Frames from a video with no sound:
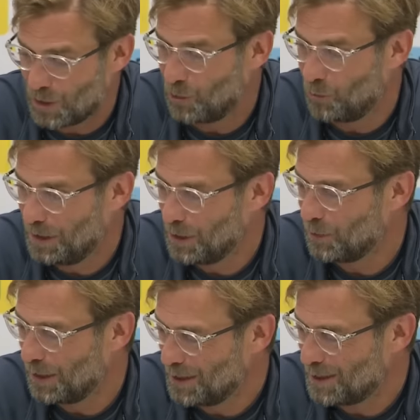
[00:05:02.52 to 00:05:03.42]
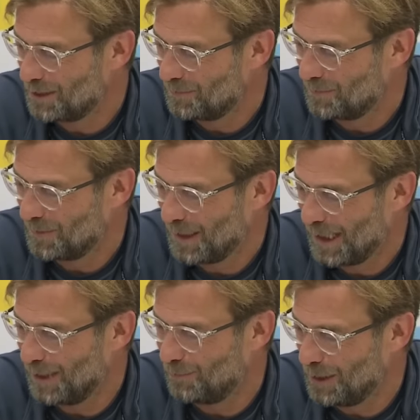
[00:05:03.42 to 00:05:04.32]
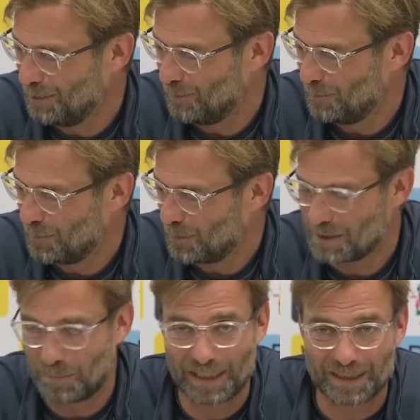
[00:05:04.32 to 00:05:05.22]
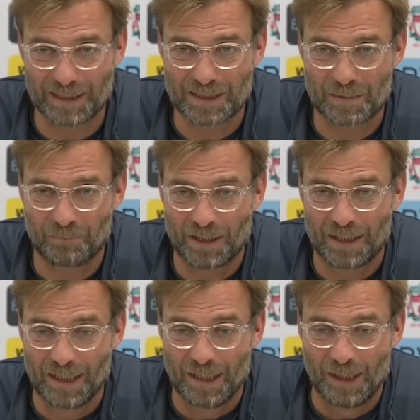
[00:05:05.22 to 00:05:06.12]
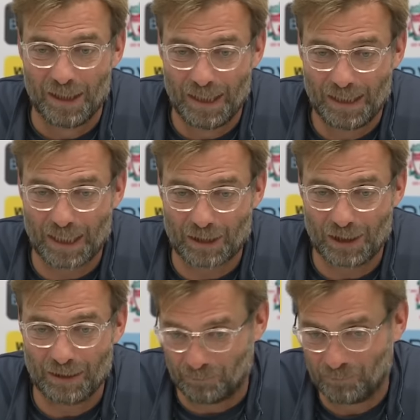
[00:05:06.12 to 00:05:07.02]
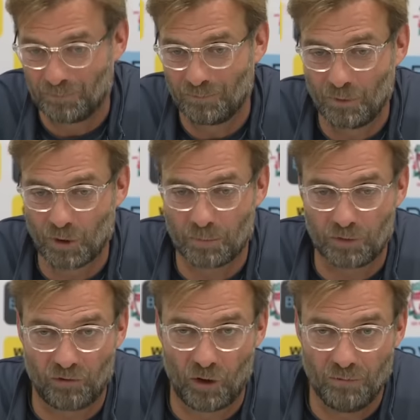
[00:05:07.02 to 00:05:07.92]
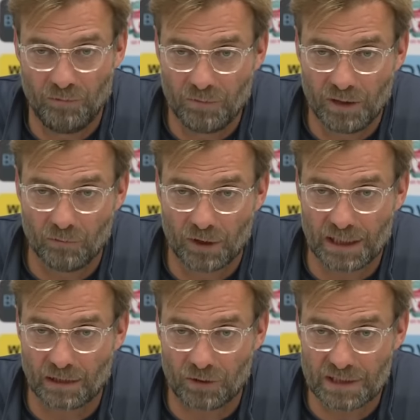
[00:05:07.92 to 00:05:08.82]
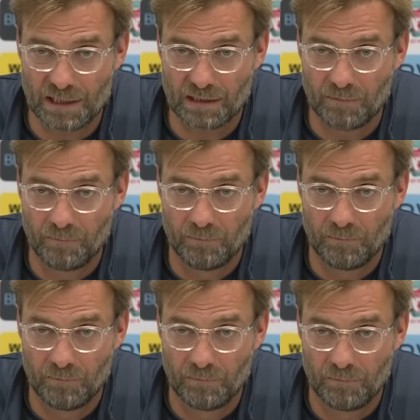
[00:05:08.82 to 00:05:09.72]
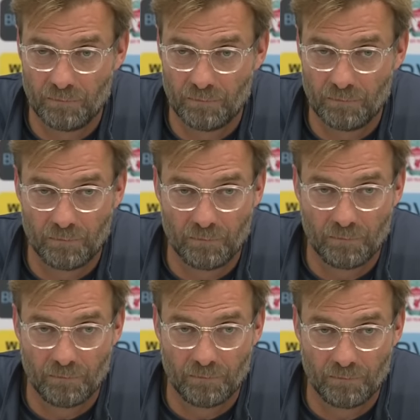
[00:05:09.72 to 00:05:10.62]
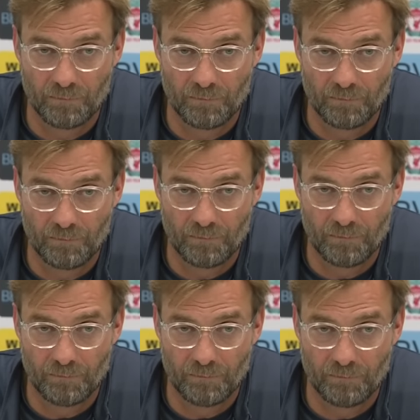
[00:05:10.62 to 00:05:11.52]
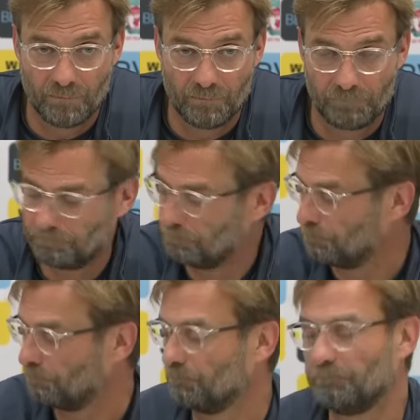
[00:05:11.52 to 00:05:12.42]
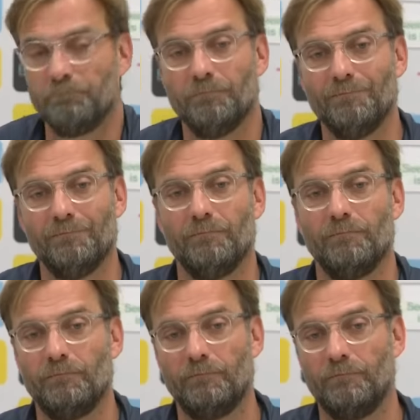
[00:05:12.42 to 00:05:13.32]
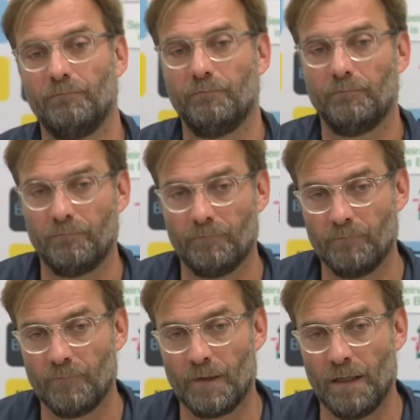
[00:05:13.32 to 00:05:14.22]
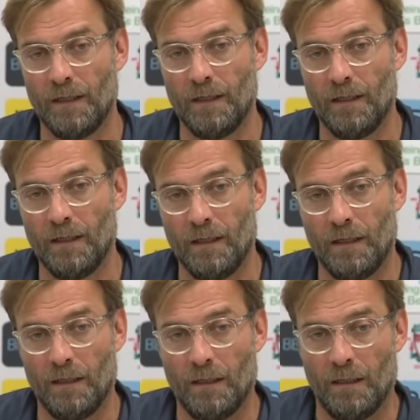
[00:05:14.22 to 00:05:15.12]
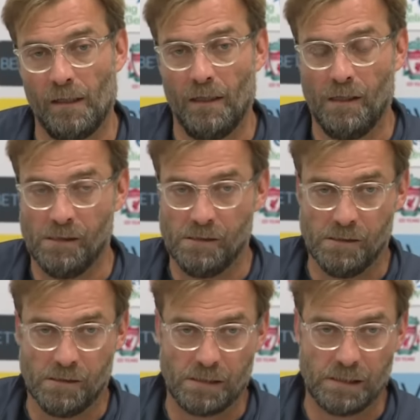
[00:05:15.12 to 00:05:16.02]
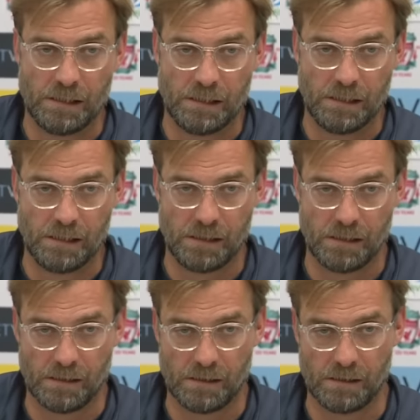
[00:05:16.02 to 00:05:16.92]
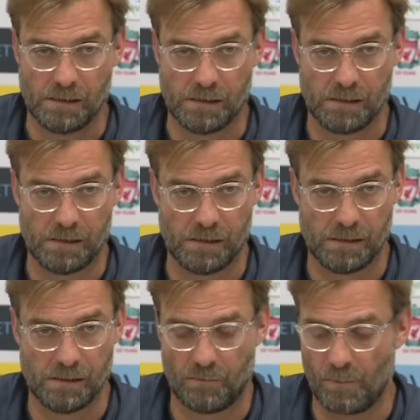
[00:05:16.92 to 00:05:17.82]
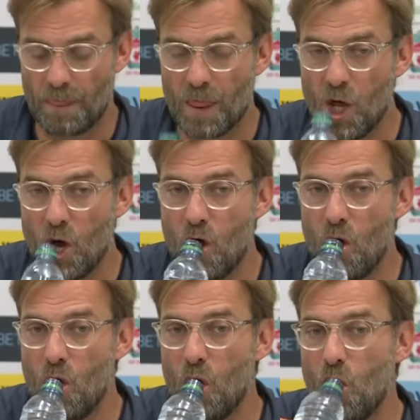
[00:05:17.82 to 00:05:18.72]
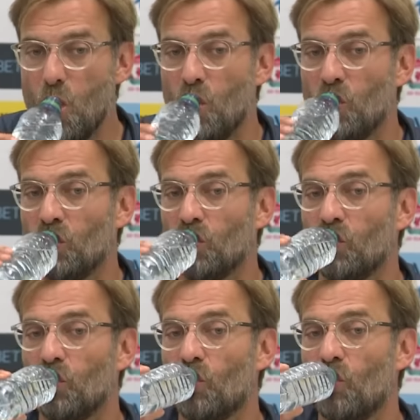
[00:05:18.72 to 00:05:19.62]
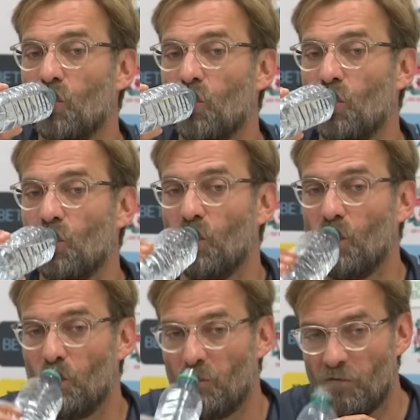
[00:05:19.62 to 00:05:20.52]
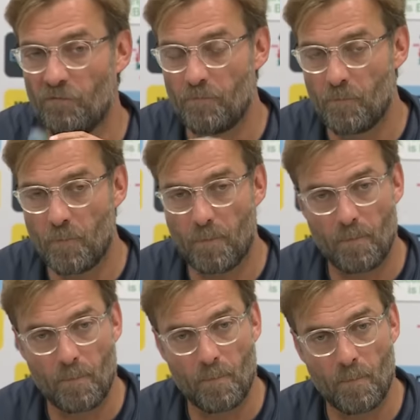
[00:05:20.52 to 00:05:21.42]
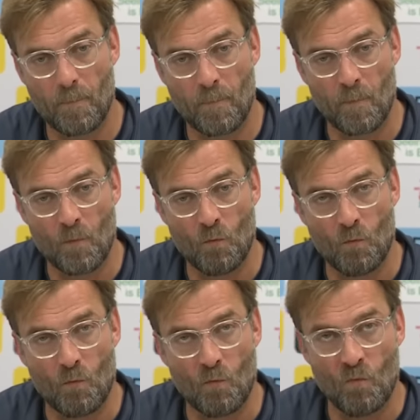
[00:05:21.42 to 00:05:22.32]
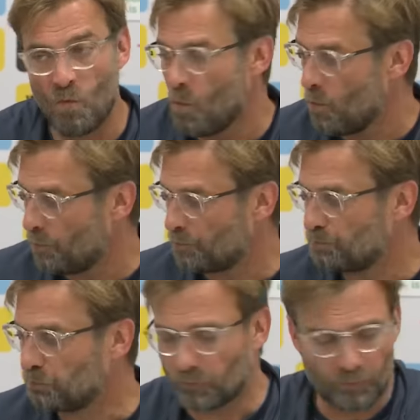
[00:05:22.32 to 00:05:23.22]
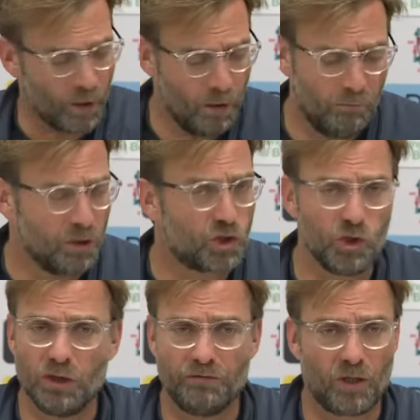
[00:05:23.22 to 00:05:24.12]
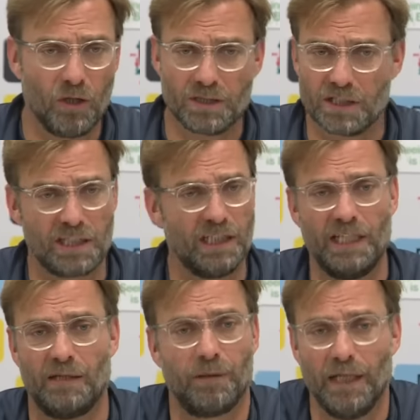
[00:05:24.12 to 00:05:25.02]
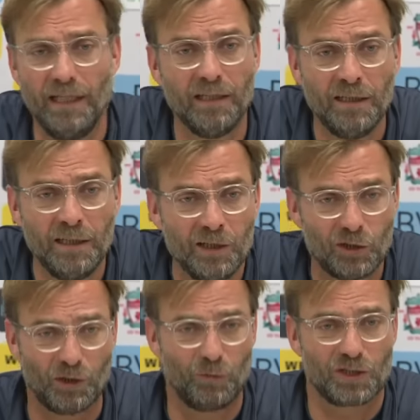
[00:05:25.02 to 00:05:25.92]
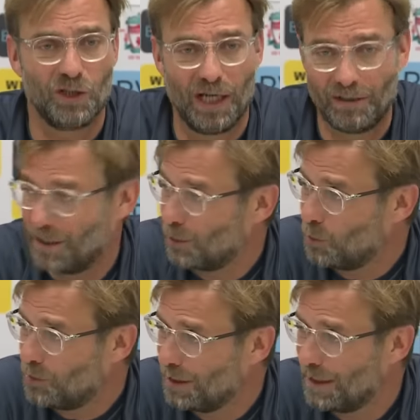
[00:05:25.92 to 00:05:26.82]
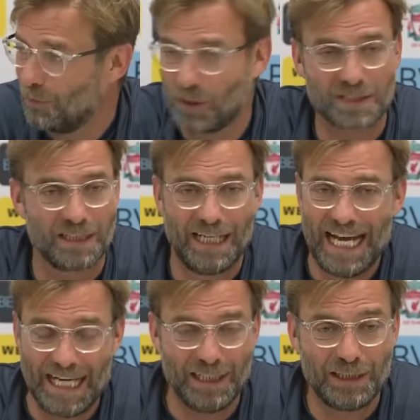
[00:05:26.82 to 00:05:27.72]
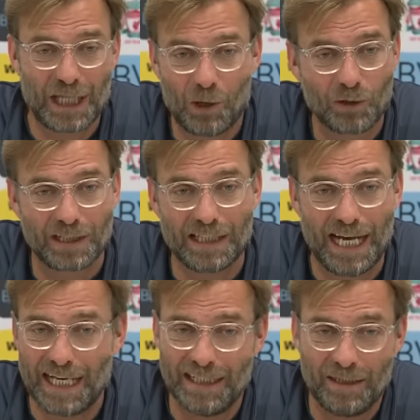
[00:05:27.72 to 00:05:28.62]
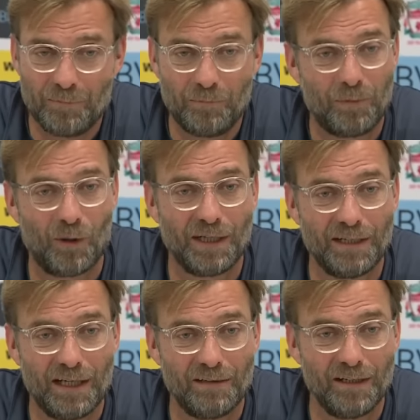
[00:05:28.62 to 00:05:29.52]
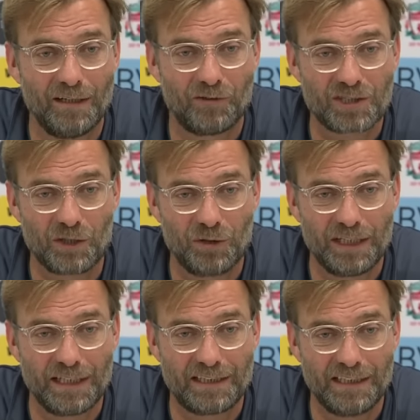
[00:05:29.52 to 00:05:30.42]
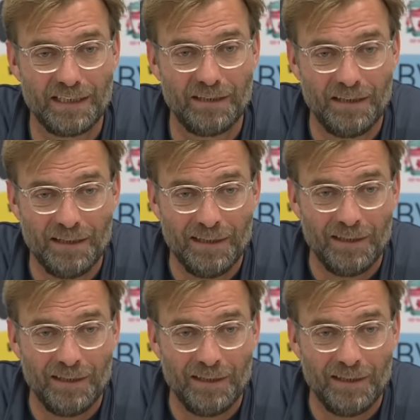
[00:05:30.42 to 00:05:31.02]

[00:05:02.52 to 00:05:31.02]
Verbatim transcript: so we know this, and we respect this, and actually we want to perform and want to get a result. Over the last, I mean, you mentioned Lukaku there. Over the last few seasons, Liverpool have done really well against him, but obviously this season he seems to be scoring pretty much in every single match. Is it a different Romelu Lukaku that you're facing this season? Matured, of course. He's still a young player, so it was not. I don't think that there was any doubt at any point uh, of his career that he